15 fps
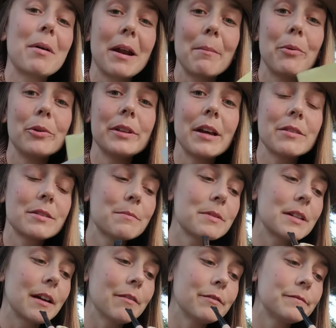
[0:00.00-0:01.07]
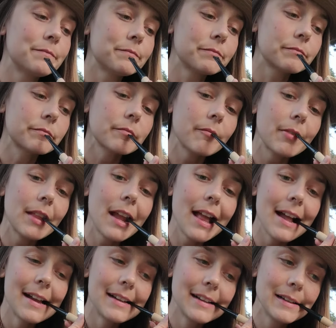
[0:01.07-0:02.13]
but I pulled out some stuff
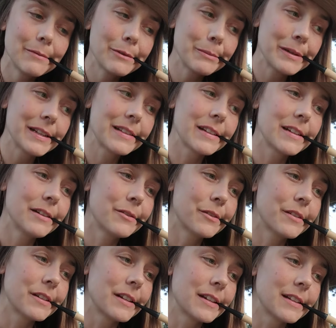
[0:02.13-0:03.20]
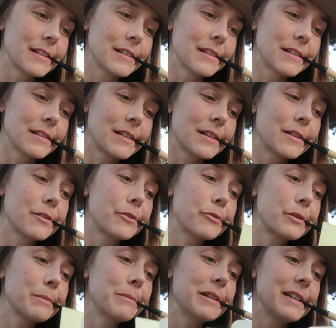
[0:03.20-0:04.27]
and what makes it interesting is it's
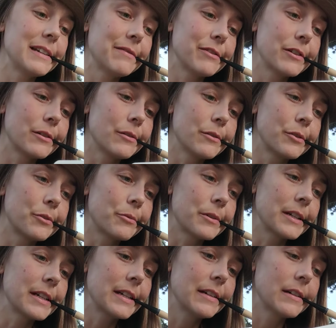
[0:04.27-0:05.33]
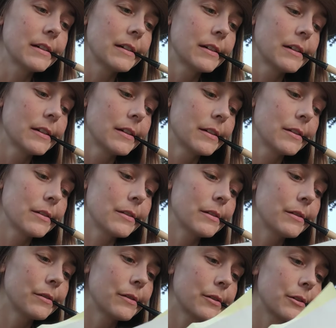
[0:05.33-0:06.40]
extremely difficult to read. So
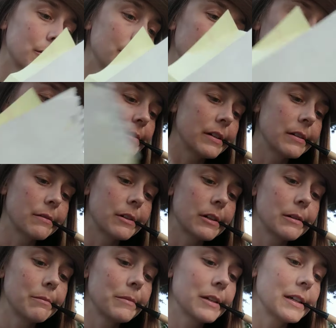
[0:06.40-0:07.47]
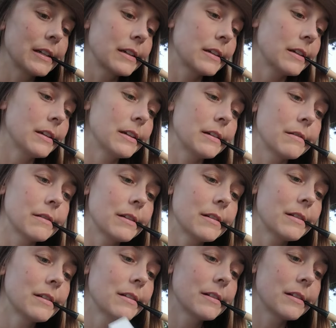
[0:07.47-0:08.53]
those are always fun, where I'm like, you know,
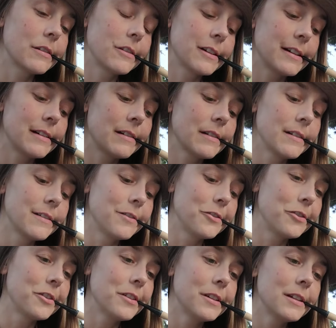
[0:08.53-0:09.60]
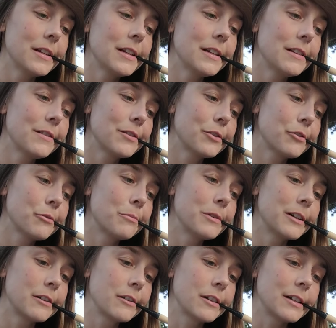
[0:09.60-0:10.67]
this is a challenge in so
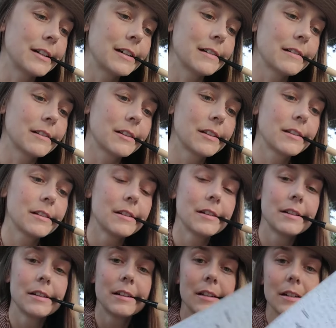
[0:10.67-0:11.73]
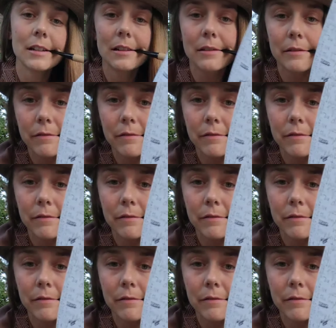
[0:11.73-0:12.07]
much as it's